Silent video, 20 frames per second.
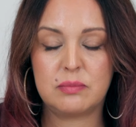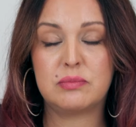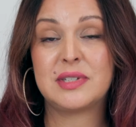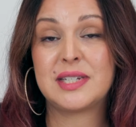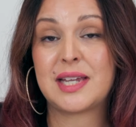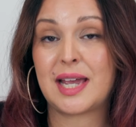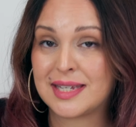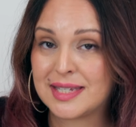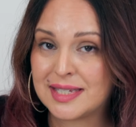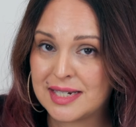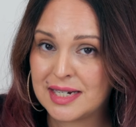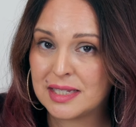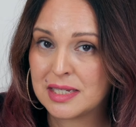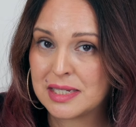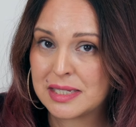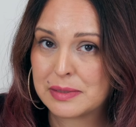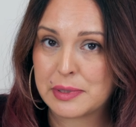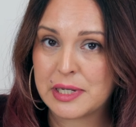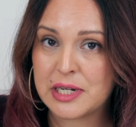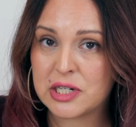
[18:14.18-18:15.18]
testing
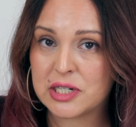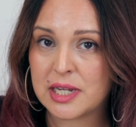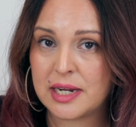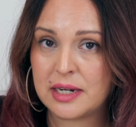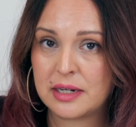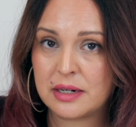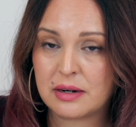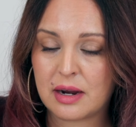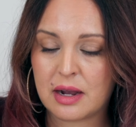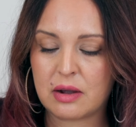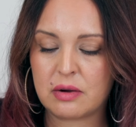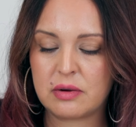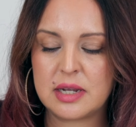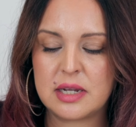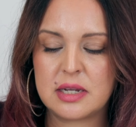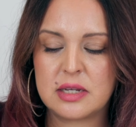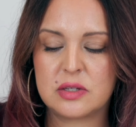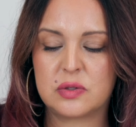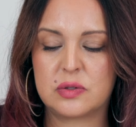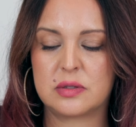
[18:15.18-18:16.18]
this bleach lightener out
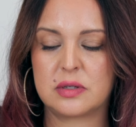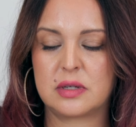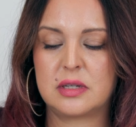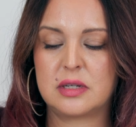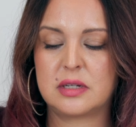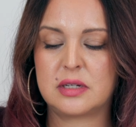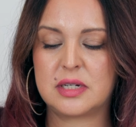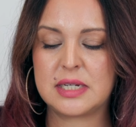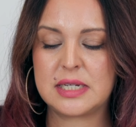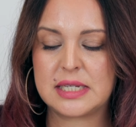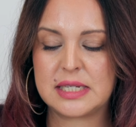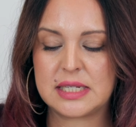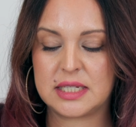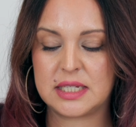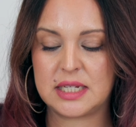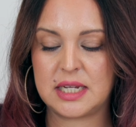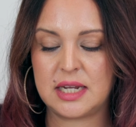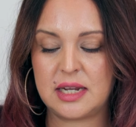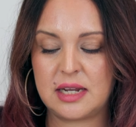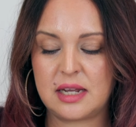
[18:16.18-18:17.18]
is to
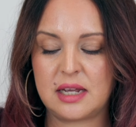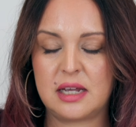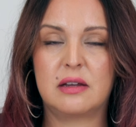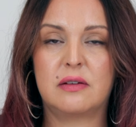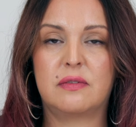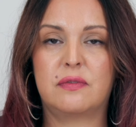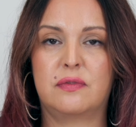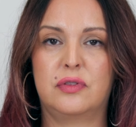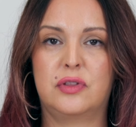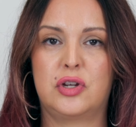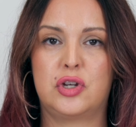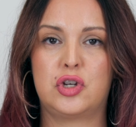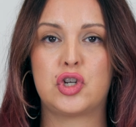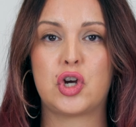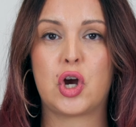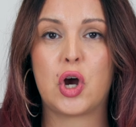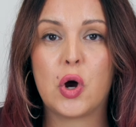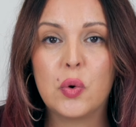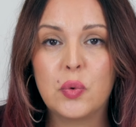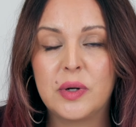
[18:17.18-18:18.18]
see if the
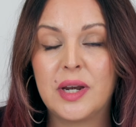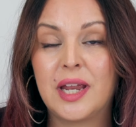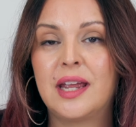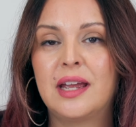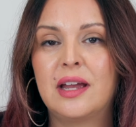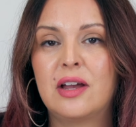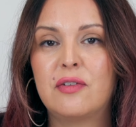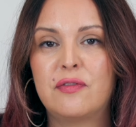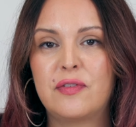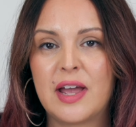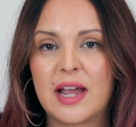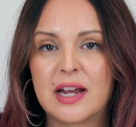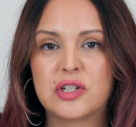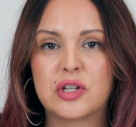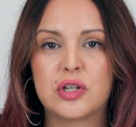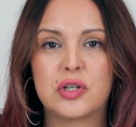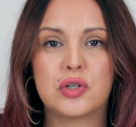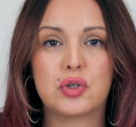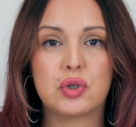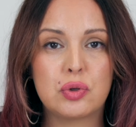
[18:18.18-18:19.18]
toning
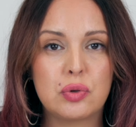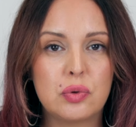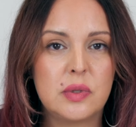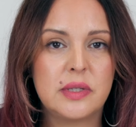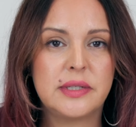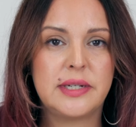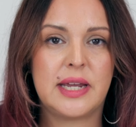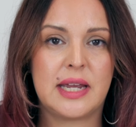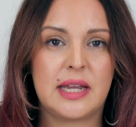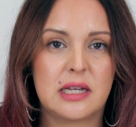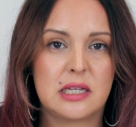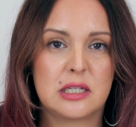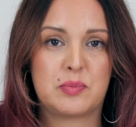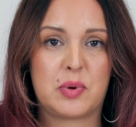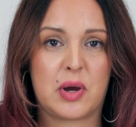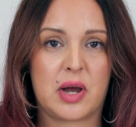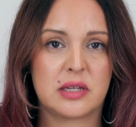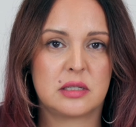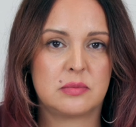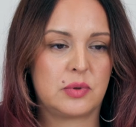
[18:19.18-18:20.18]
effect truly is
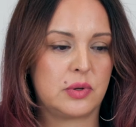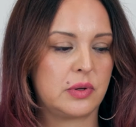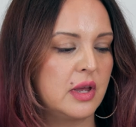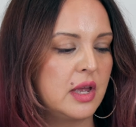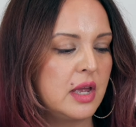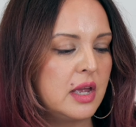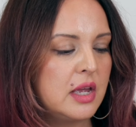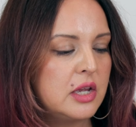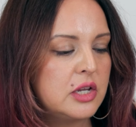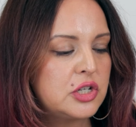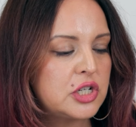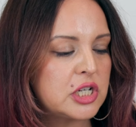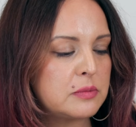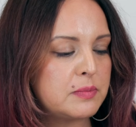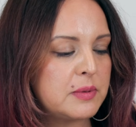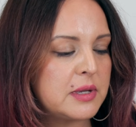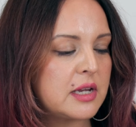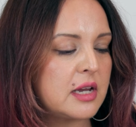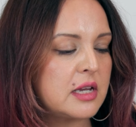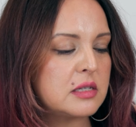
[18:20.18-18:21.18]
possible. Just
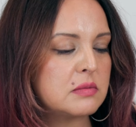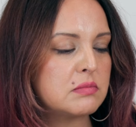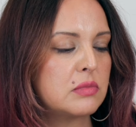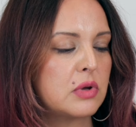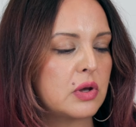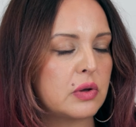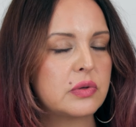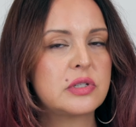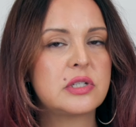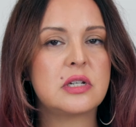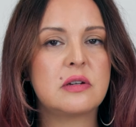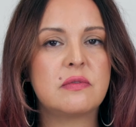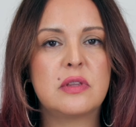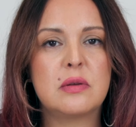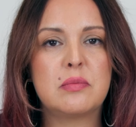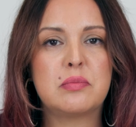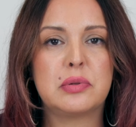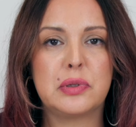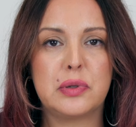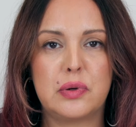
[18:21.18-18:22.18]
because most of
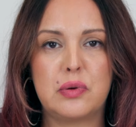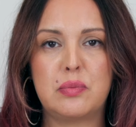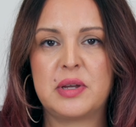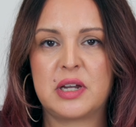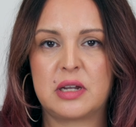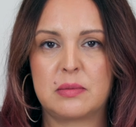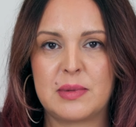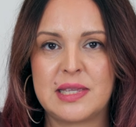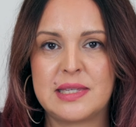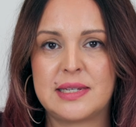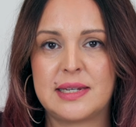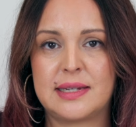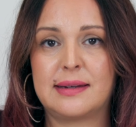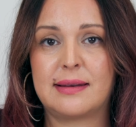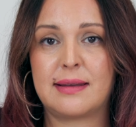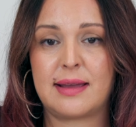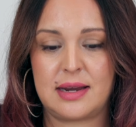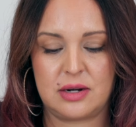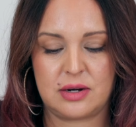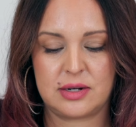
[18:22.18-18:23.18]
the blue pigmented
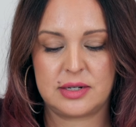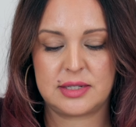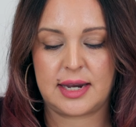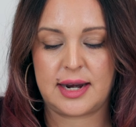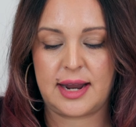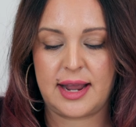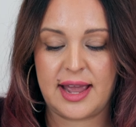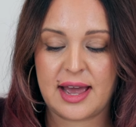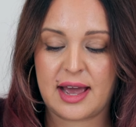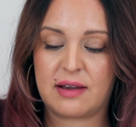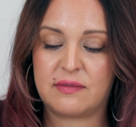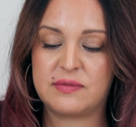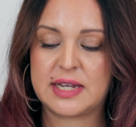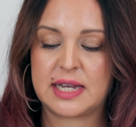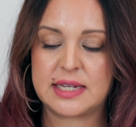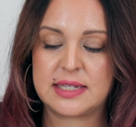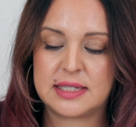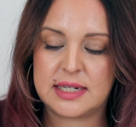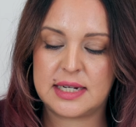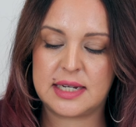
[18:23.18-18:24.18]
lighteners that I have
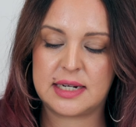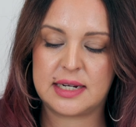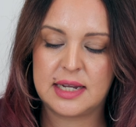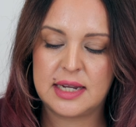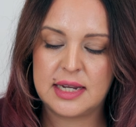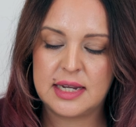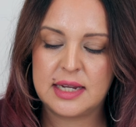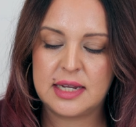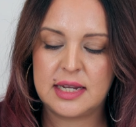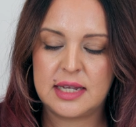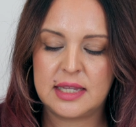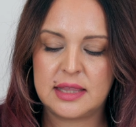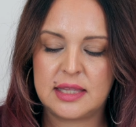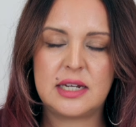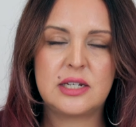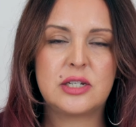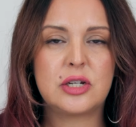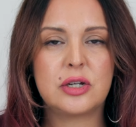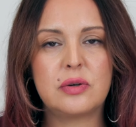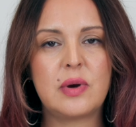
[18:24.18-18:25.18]
tested, they
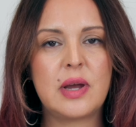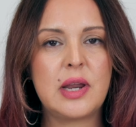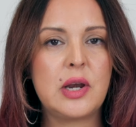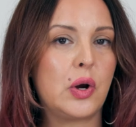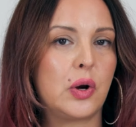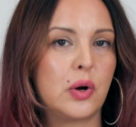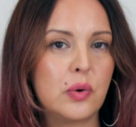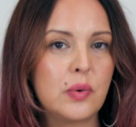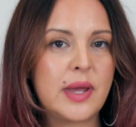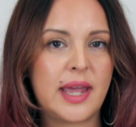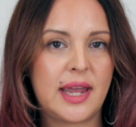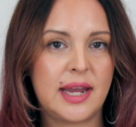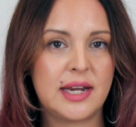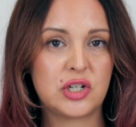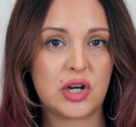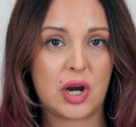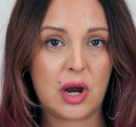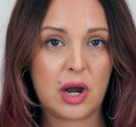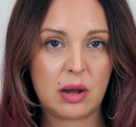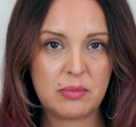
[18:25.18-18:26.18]
do an okay
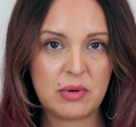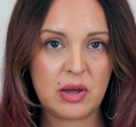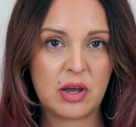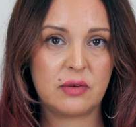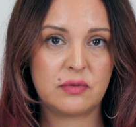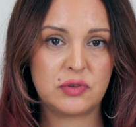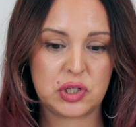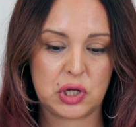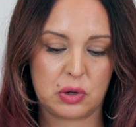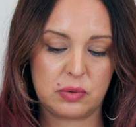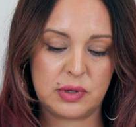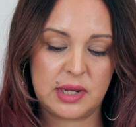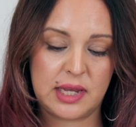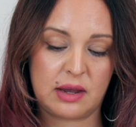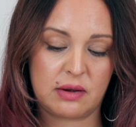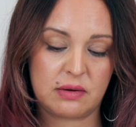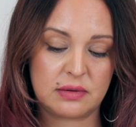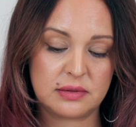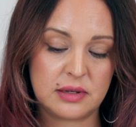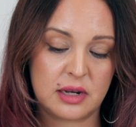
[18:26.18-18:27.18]
job of toning
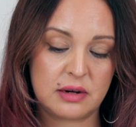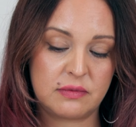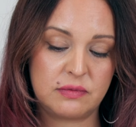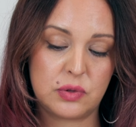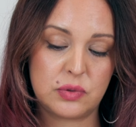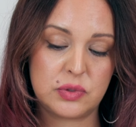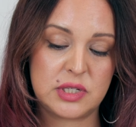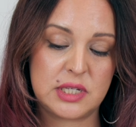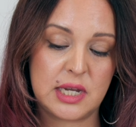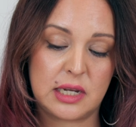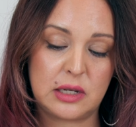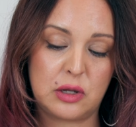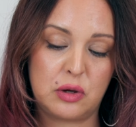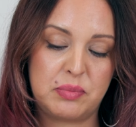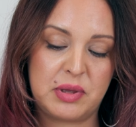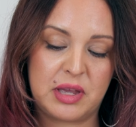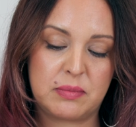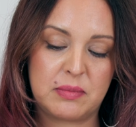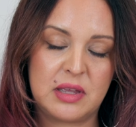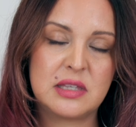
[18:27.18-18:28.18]
out a lot of those yellow
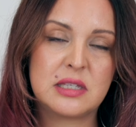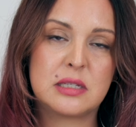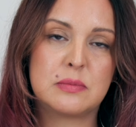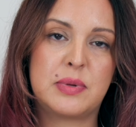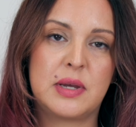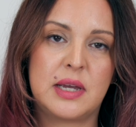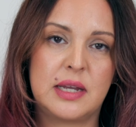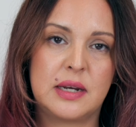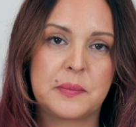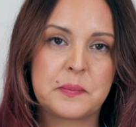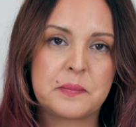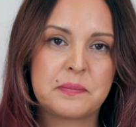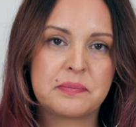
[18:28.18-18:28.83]
pigments, but